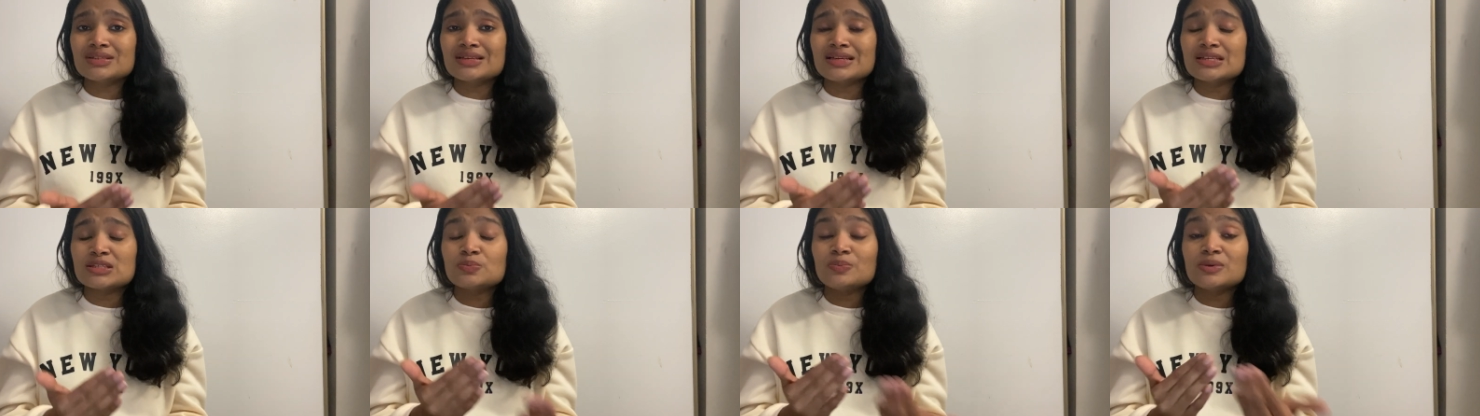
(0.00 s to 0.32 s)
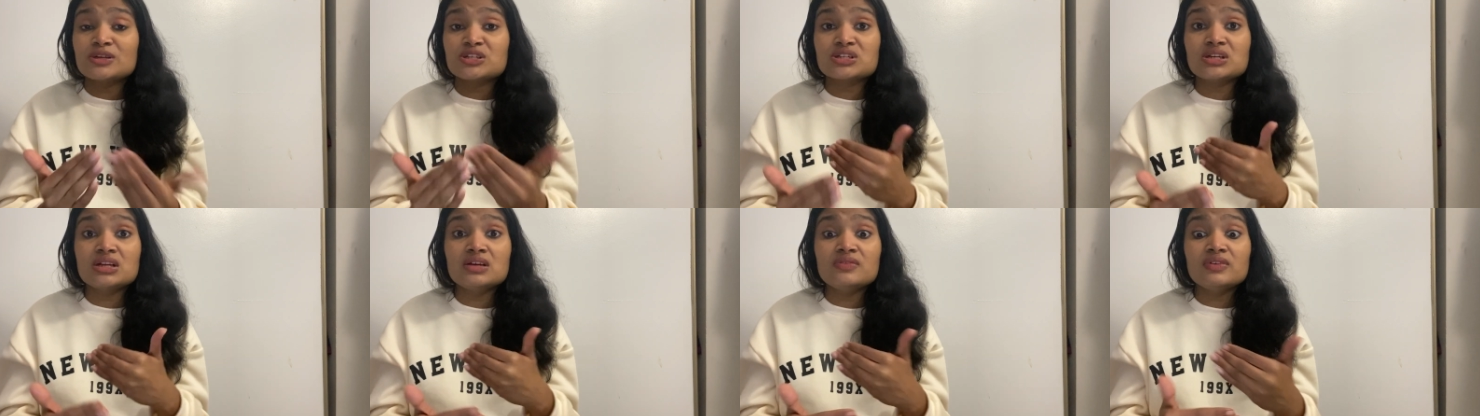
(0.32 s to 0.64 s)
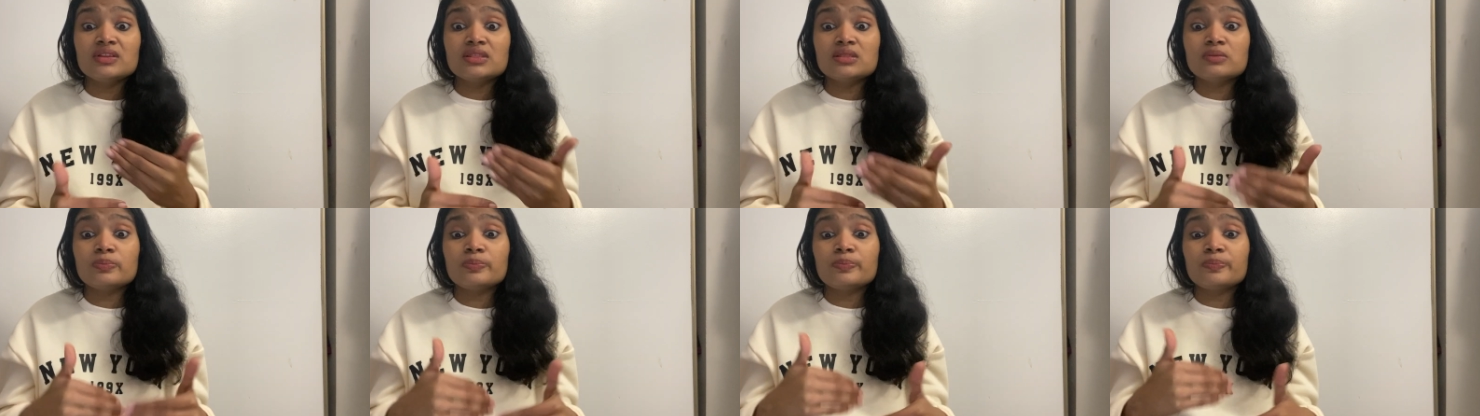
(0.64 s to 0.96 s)
especially
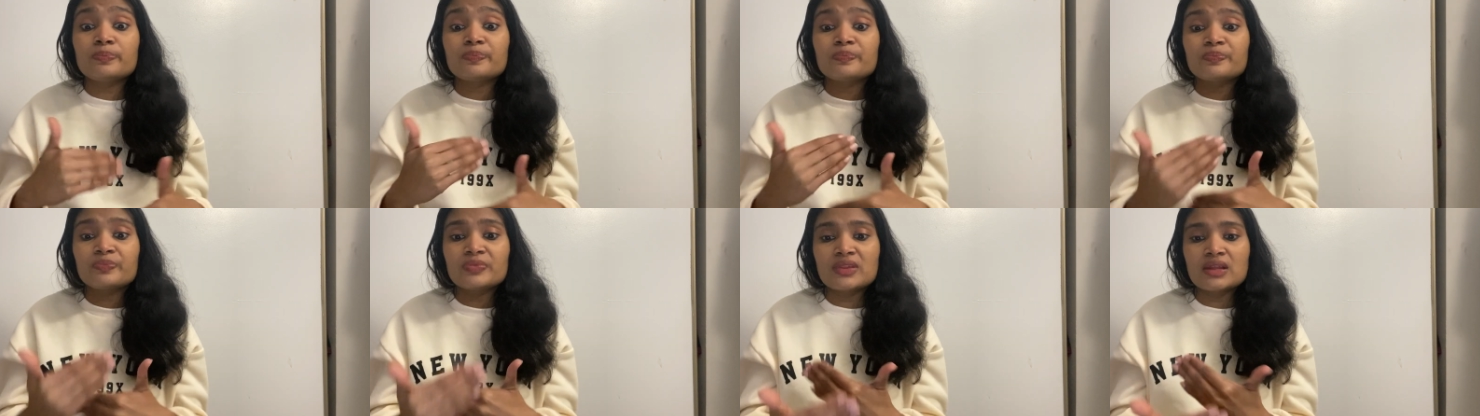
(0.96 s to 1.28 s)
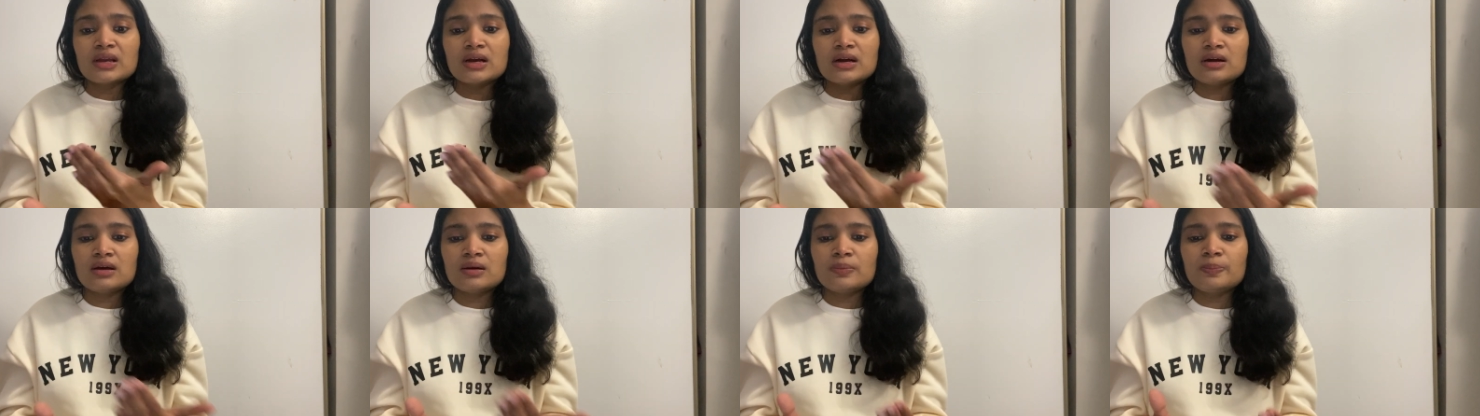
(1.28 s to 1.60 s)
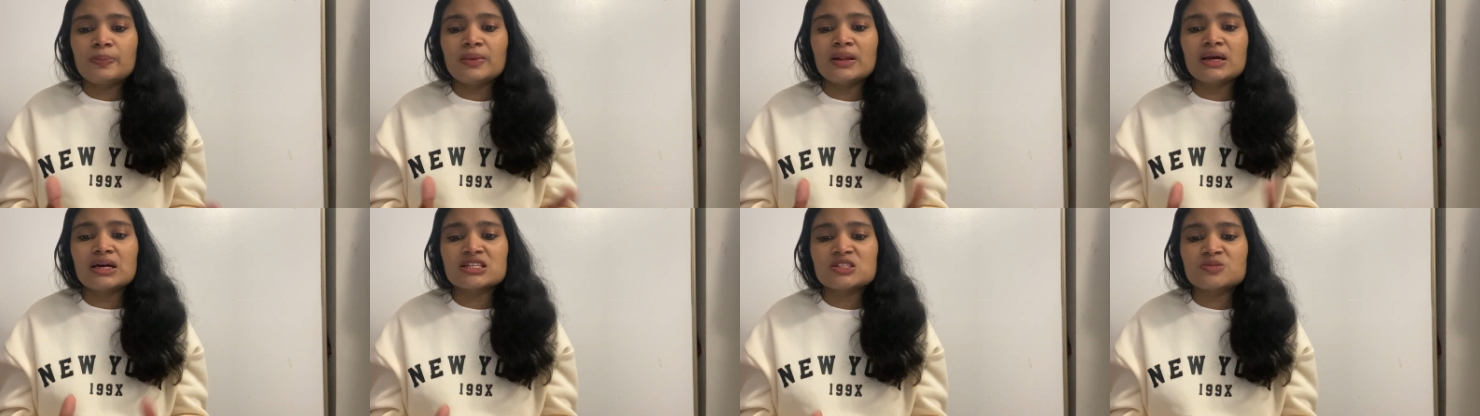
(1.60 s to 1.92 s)
with uh,
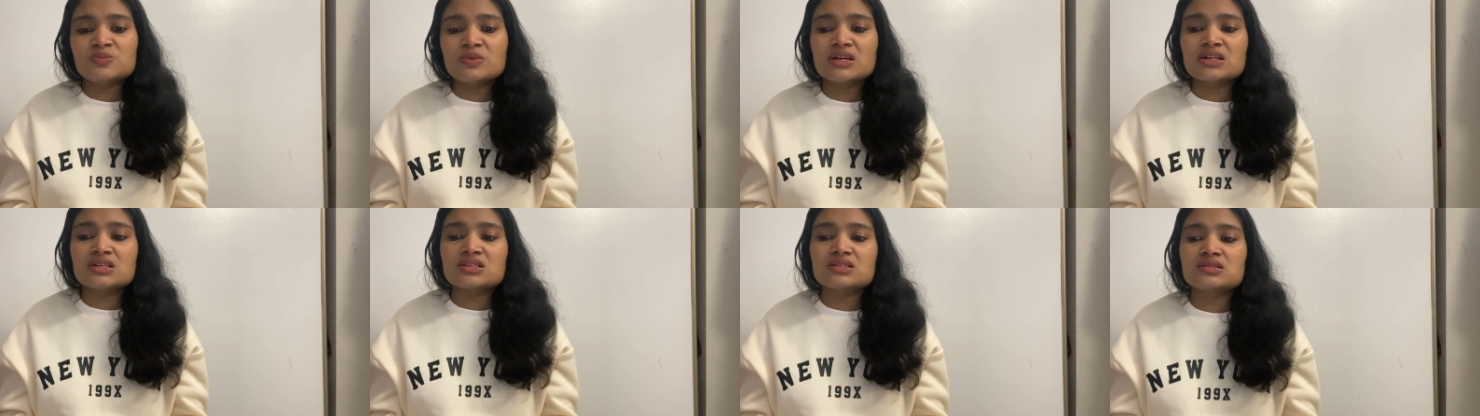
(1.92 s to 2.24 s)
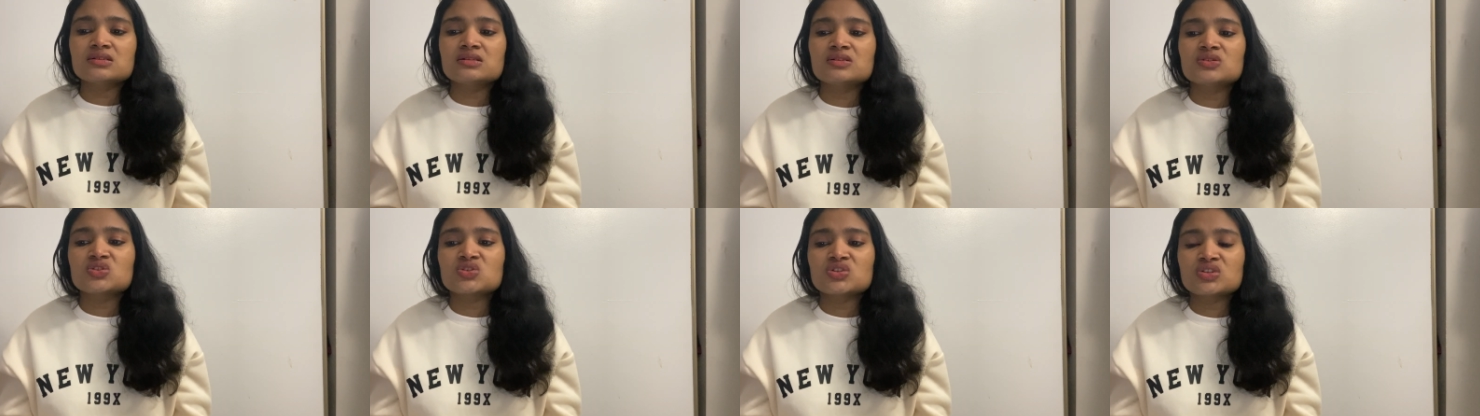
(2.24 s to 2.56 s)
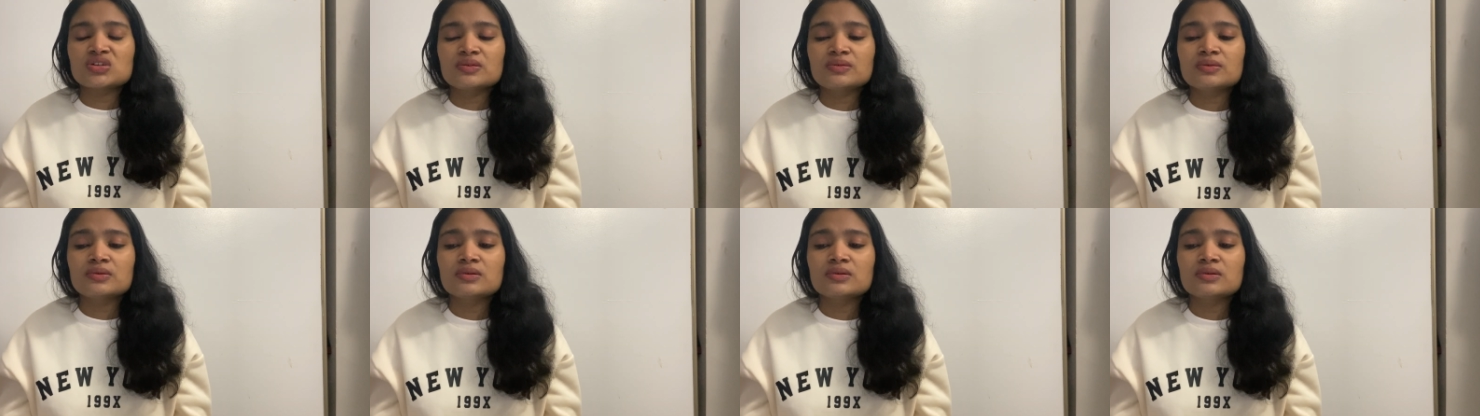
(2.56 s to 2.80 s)
plasma research,